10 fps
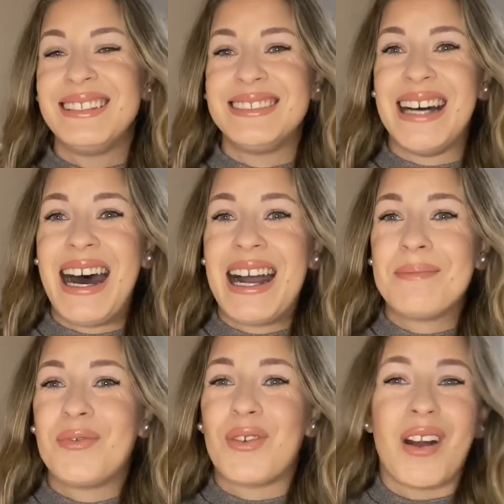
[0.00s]

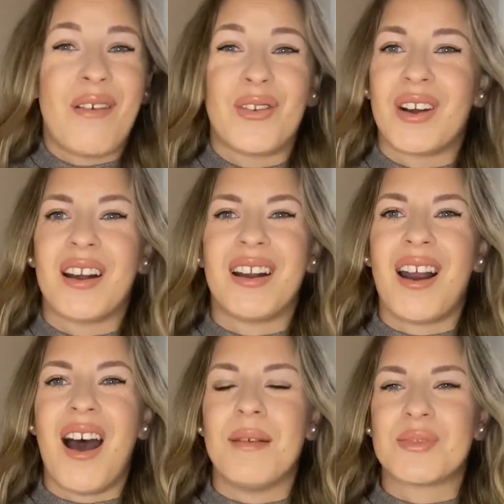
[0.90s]
I'm forever an
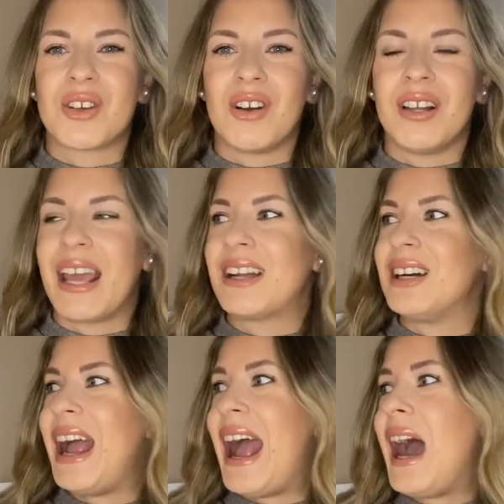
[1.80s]
arms girl. Like
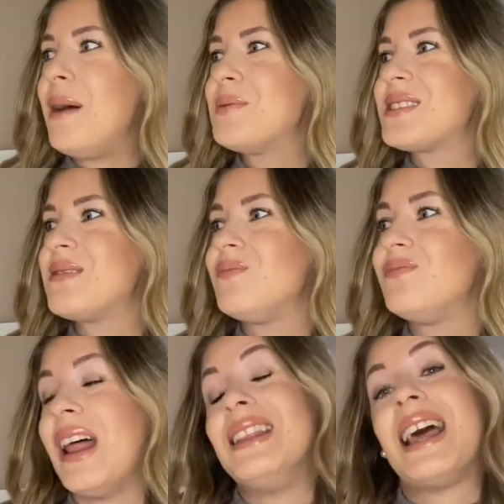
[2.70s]
abs,
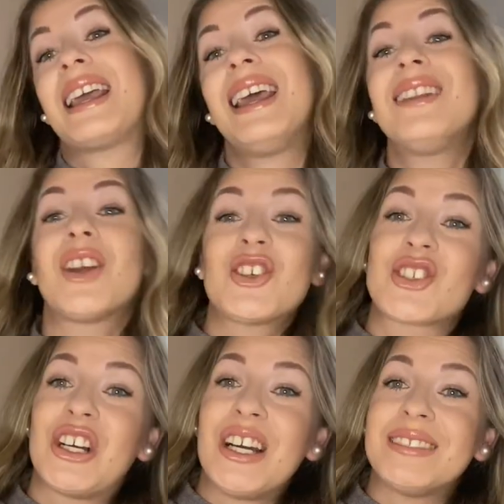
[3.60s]
like it looks
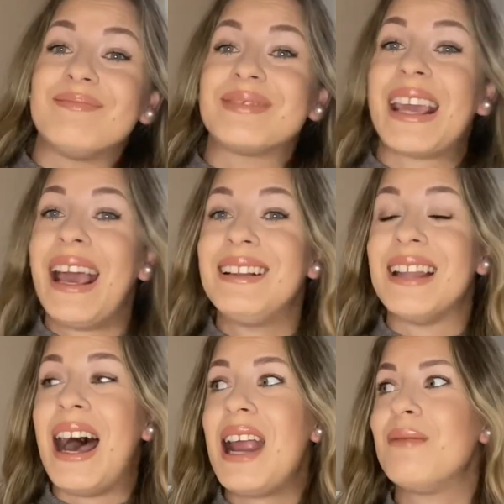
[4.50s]
good can't
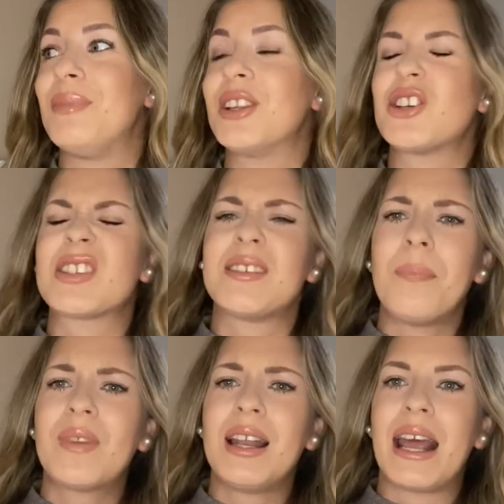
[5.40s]
lie, but there's
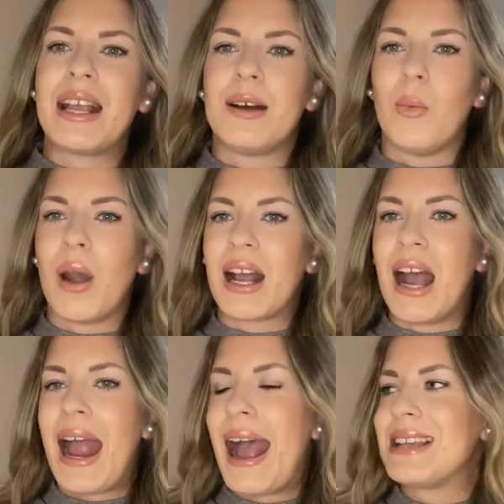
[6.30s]
something like when a
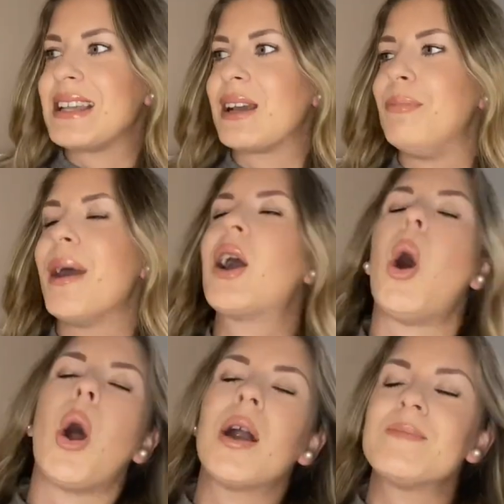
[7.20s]
guy has like big
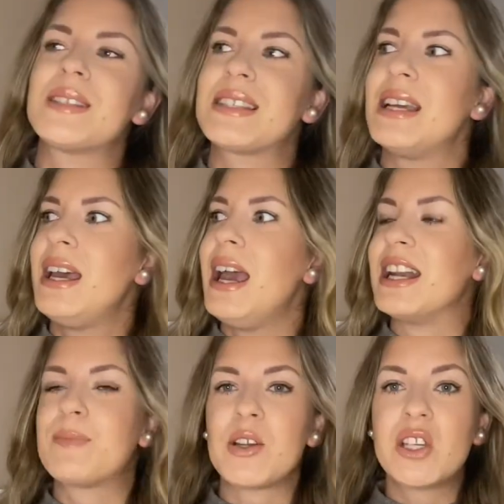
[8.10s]
arms, and
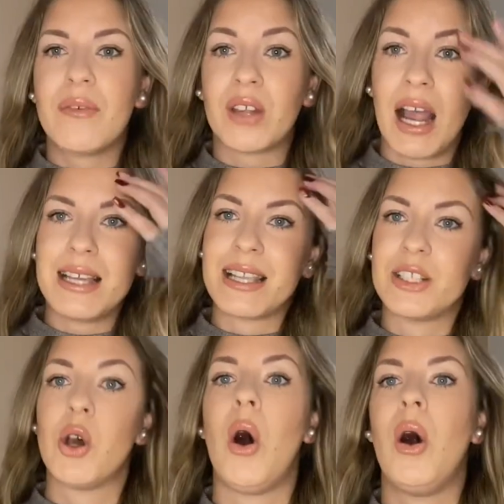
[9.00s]
especially if the guy's like
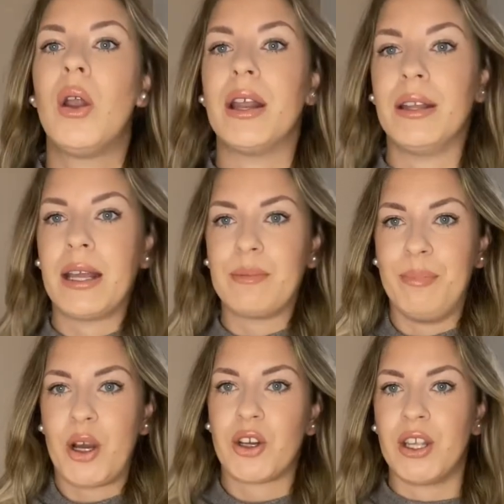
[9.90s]
tall and like
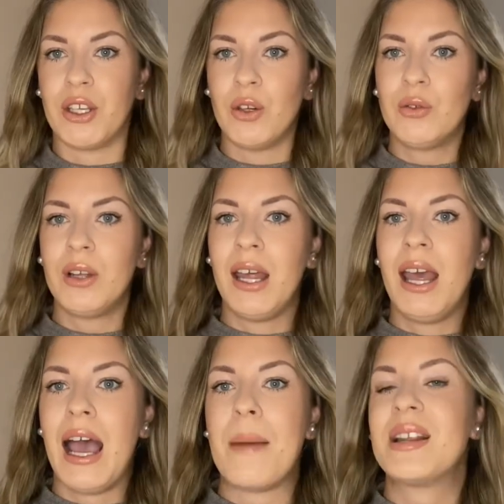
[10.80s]
bigger than you,
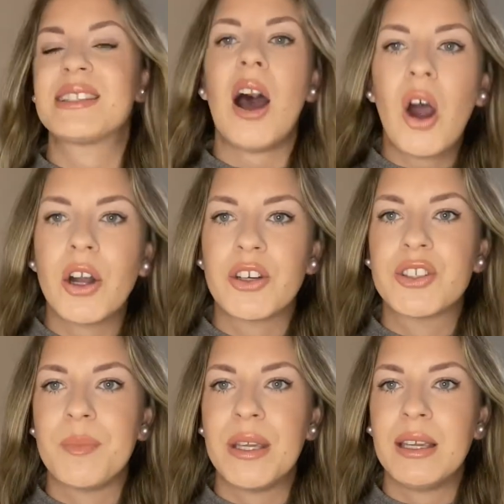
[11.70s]
I mean, it's not harder
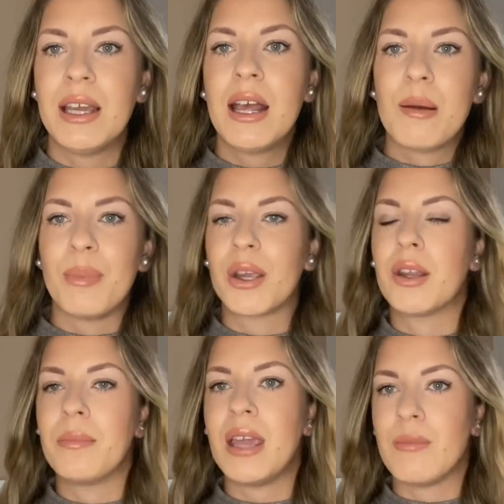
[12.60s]
to be bigger
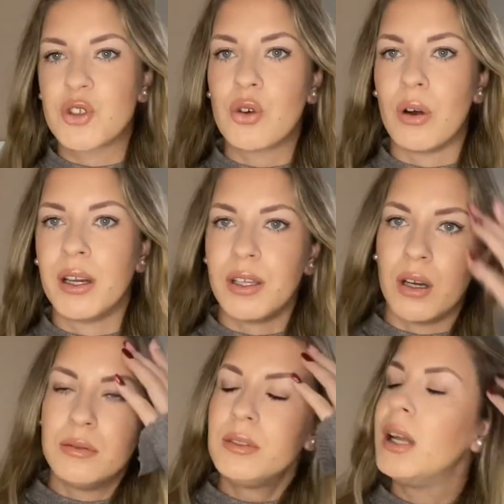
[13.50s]
than me, I'm short, you
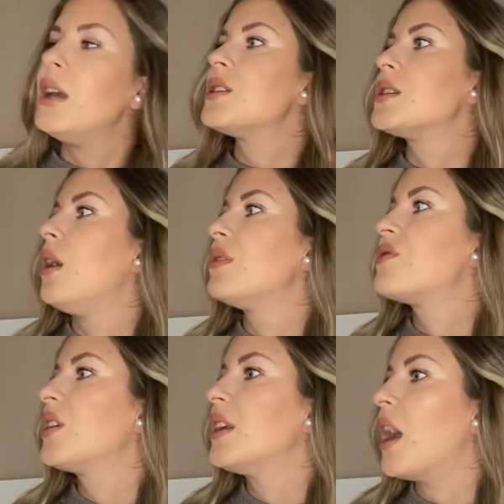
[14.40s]
know? So it's
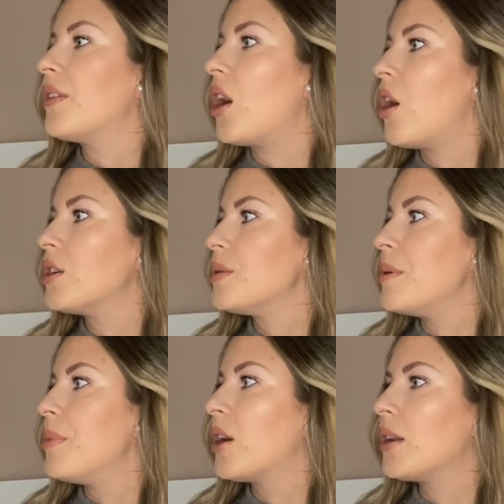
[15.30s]
really not that hard to be
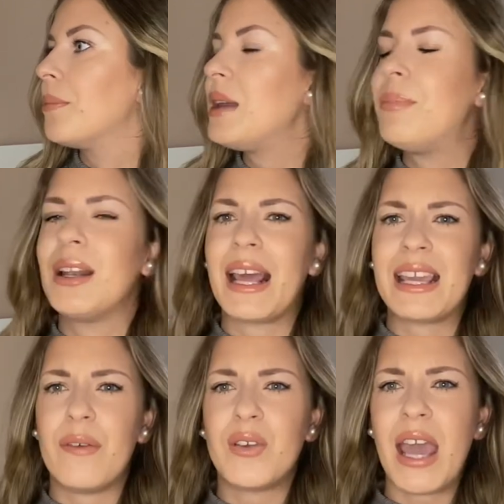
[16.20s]
bigger than me, but like
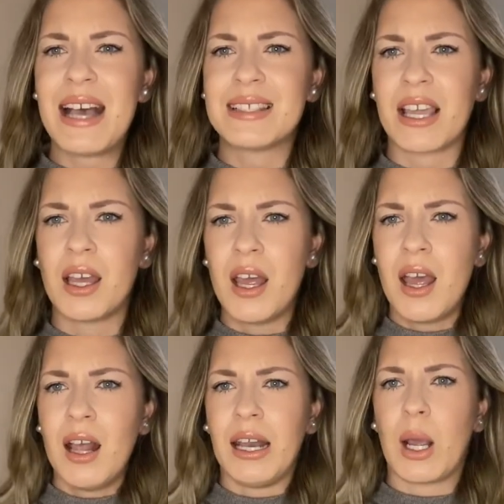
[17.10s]
if he has like,
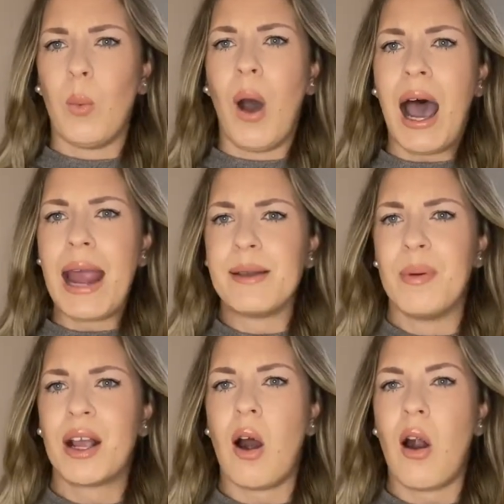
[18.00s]
like wide,
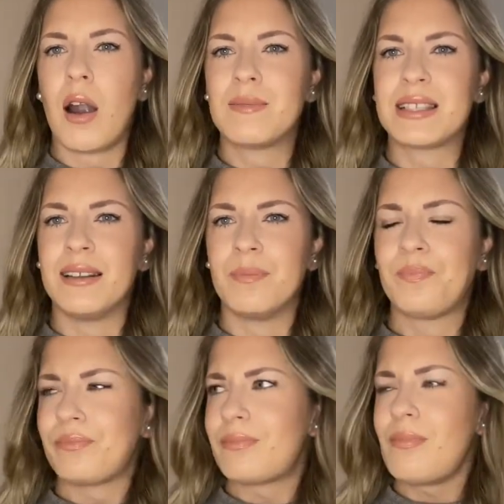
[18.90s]
big arms and
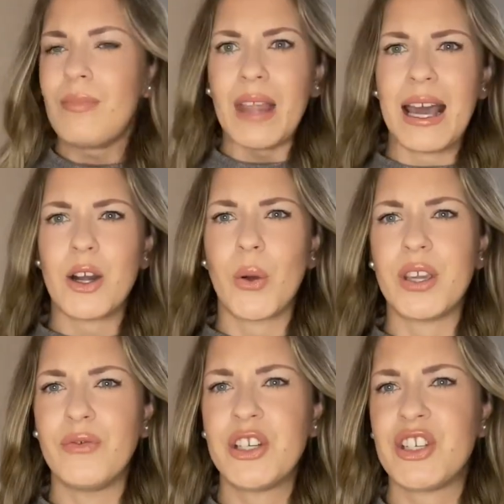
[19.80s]
I don't know,
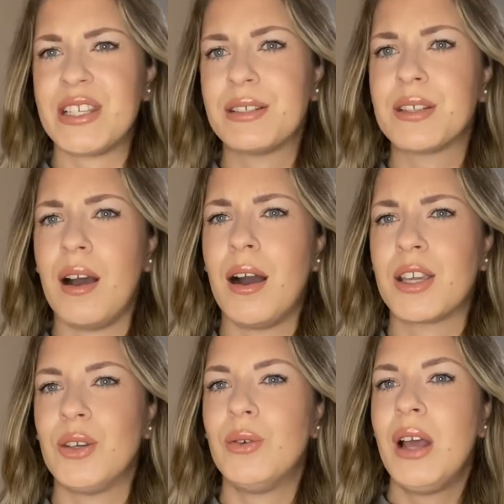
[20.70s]
he reaches in to
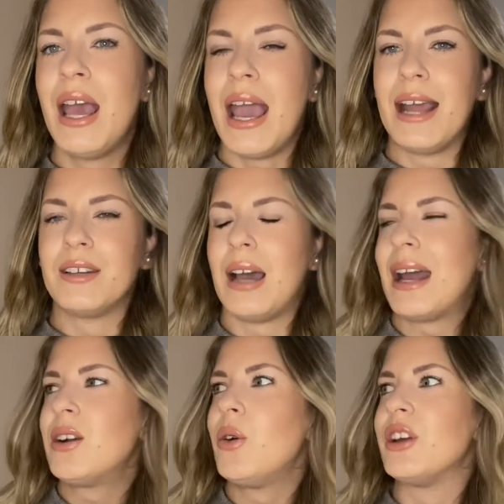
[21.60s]
hug you and I
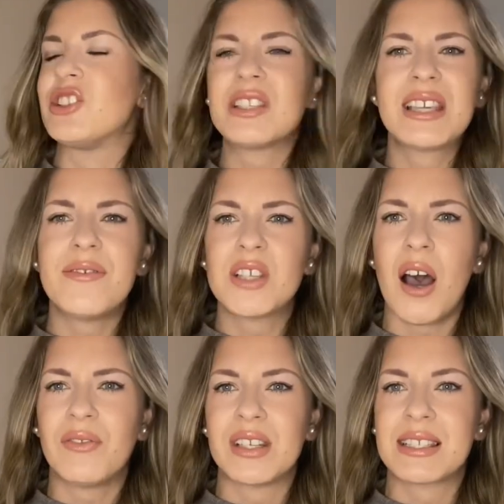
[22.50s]
don't know, it just gives
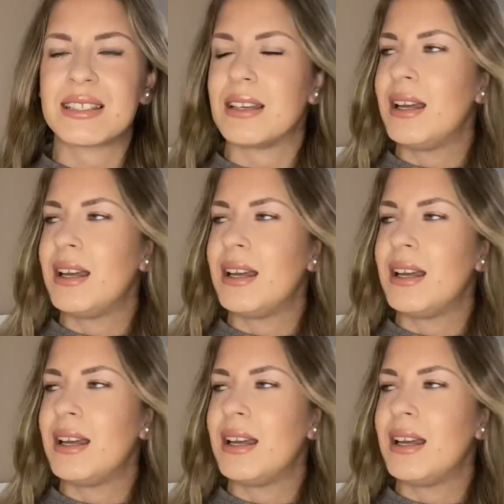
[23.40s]
off this